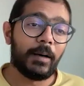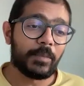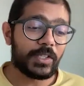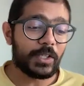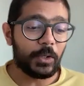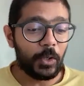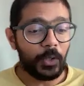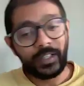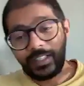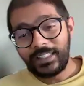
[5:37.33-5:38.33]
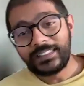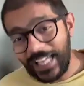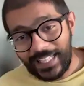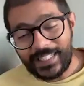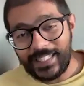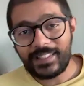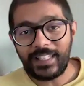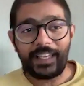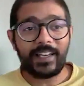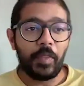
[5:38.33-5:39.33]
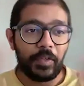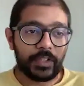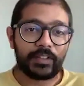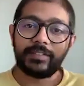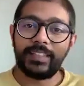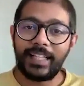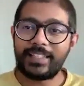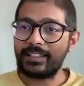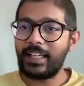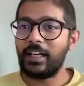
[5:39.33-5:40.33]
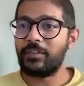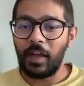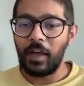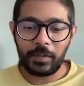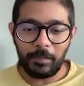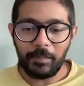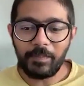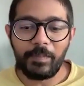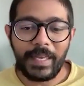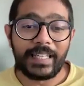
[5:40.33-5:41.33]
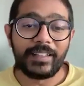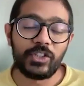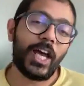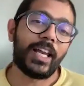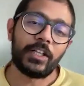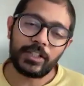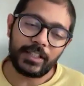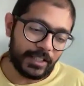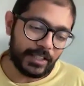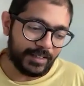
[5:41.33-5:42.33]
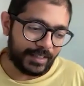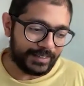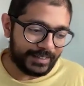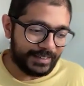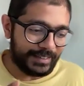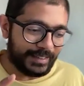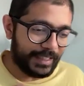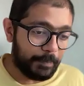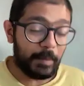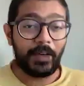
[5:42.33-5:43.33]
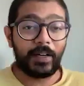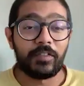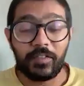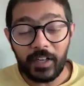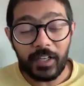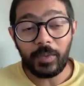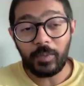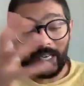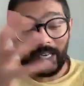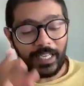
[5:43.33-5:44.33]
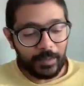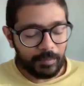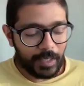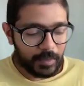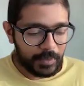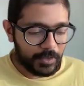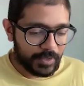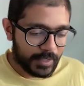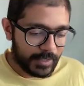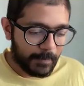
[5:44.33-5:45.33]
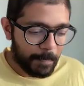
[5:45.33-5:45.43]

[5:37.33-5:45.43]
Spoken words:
So that's like another, that's kind of another big challenge that that people are confronted with when they're dealing with multiple sources.